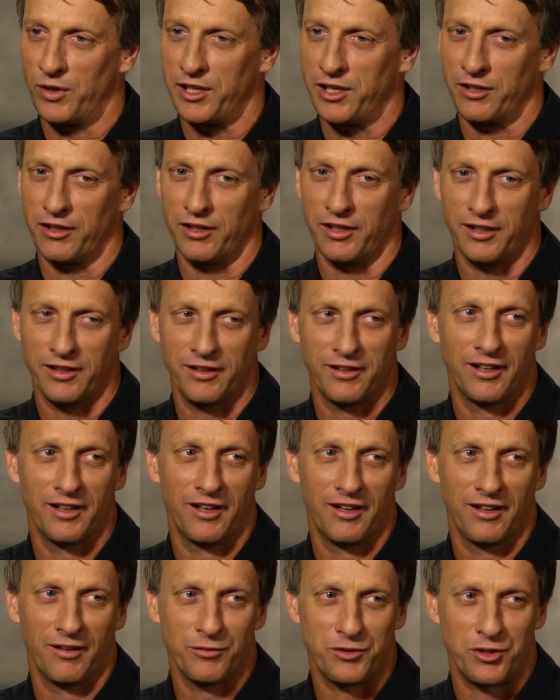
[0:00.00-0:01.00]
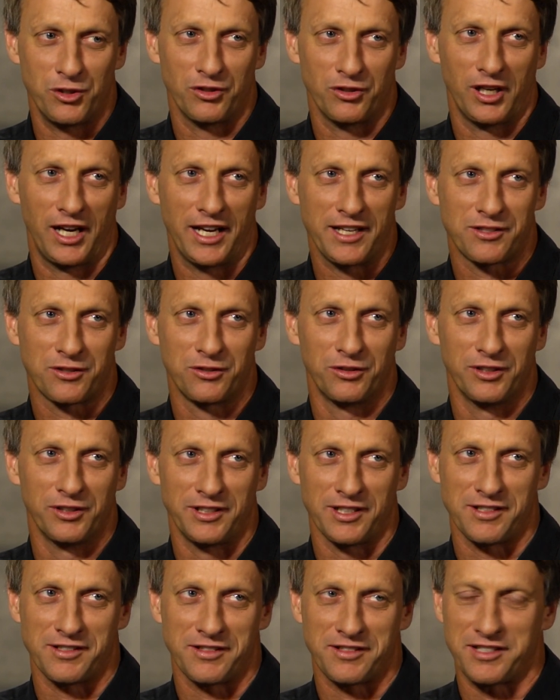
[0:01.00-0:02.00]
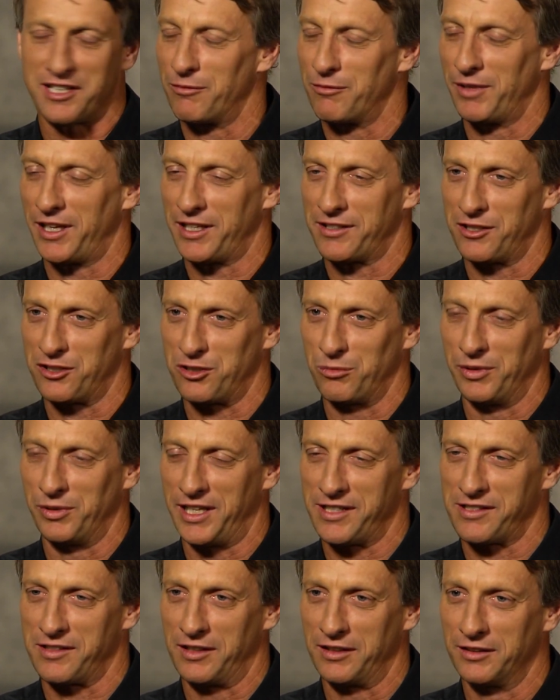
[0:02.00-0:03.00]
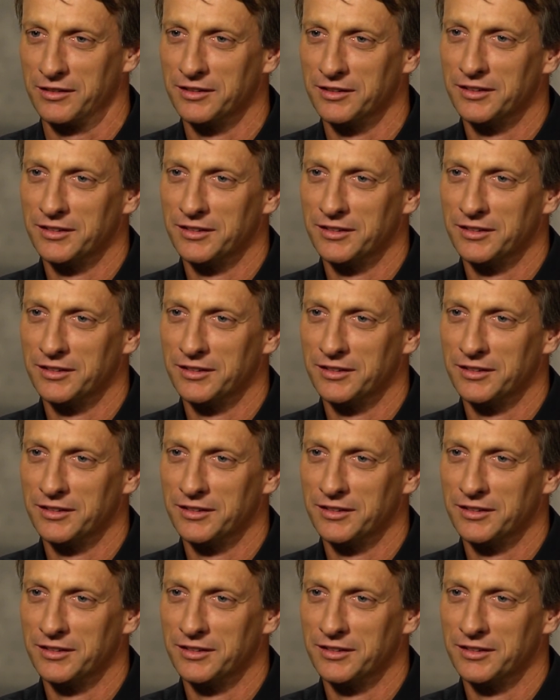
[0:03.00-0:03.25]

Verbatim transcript: when you're in um, junior high school, it doesn't seem like such a blessing.